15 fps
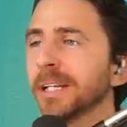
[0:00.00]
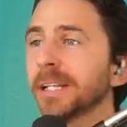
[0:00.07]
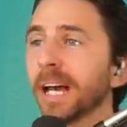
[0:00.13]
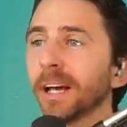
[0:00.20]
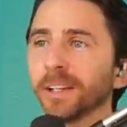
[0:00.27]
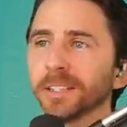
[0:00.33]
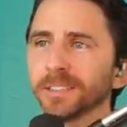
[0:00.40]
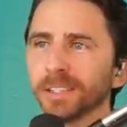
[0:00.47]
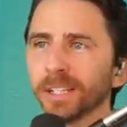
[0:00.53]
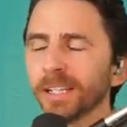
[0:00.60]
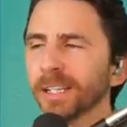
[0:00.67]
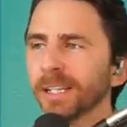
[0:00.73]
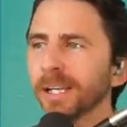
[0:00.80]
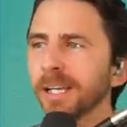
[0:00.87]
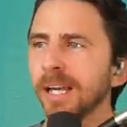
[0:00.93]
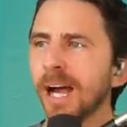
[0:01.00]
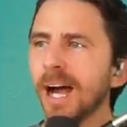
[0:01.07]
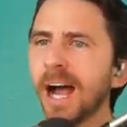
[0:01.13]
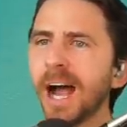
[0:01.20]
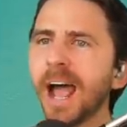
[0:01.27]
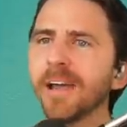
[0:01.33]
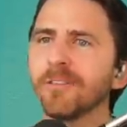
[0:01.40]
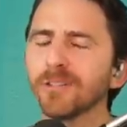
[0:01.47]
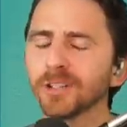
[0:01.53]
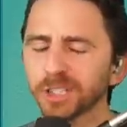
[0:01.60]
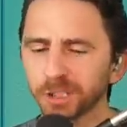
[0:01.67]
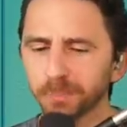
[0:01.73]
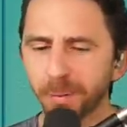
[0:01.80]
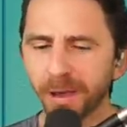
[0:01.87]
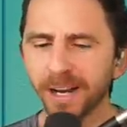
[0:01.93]
Now listen, I
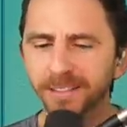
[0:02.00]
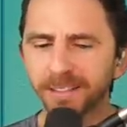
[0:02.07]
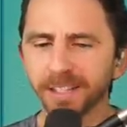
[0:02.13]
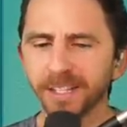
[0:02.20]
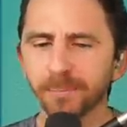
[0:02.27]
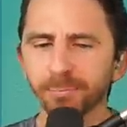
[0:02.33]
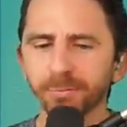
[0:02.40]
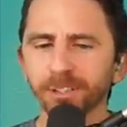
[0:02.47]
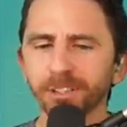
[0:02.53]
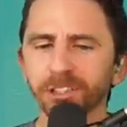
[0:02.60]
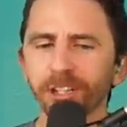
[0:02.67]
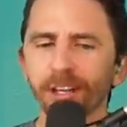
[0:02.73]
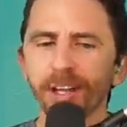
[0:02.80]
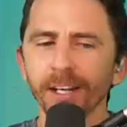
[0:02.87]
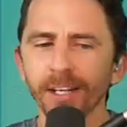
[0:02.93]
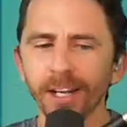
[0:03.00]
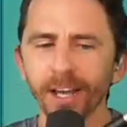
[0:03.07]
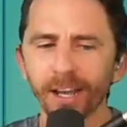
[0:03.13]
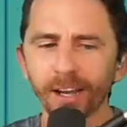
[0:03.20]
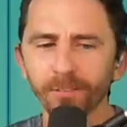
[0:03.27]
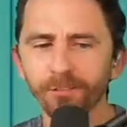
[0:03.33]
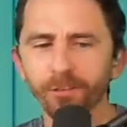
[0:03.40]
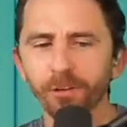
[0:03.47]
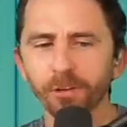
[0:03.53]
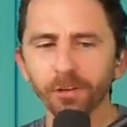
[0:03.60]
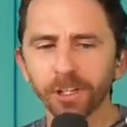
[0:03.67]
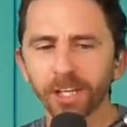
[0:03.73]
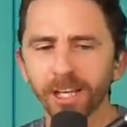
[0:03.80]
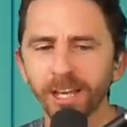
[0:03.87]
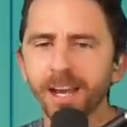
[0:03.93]
respect and appreciate Nick for
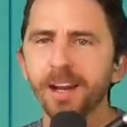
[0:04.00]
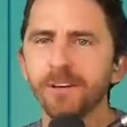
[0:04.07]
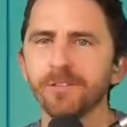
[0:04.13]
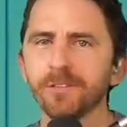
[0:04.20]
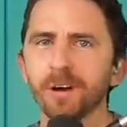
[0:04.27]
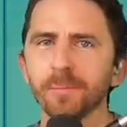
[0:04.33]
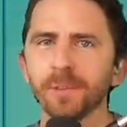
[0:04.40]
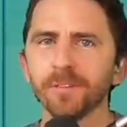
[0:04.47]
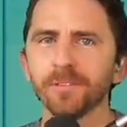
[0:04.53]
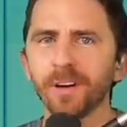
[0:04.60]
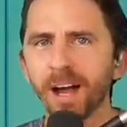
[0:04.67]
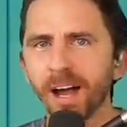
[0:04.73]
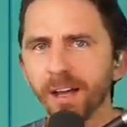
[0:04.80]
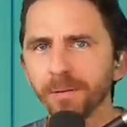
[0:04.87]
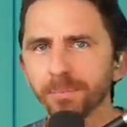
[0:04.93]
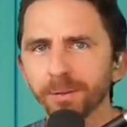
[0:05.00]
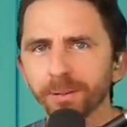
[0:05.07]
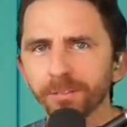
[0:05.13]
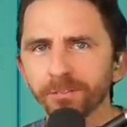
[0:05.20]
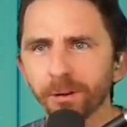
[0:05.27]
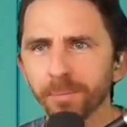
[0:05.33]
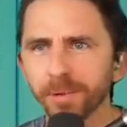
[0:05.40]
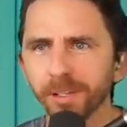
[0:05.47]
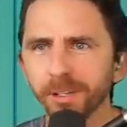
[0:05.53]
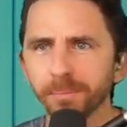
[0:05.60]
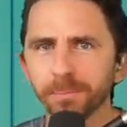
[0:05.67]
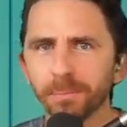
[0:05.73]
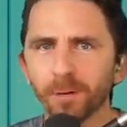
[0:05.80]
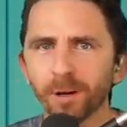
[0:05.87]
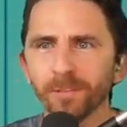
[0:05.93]
looking at it from the vibe, from the
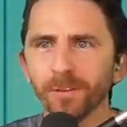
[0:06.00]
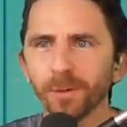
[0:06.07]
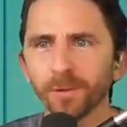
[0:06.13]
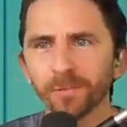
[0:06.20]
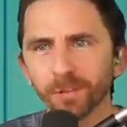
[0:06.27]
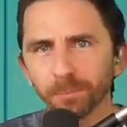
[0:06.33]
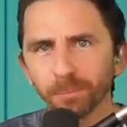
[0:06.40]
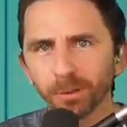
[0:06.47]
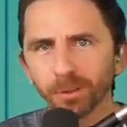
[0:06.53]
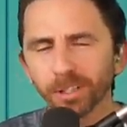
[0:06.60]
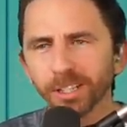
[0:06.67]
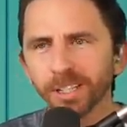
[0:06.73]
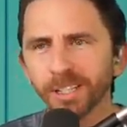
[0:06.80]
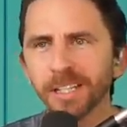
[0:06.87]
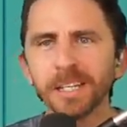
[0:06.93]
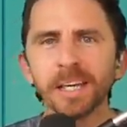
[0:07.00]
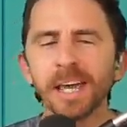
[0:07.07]
point of view of the bully.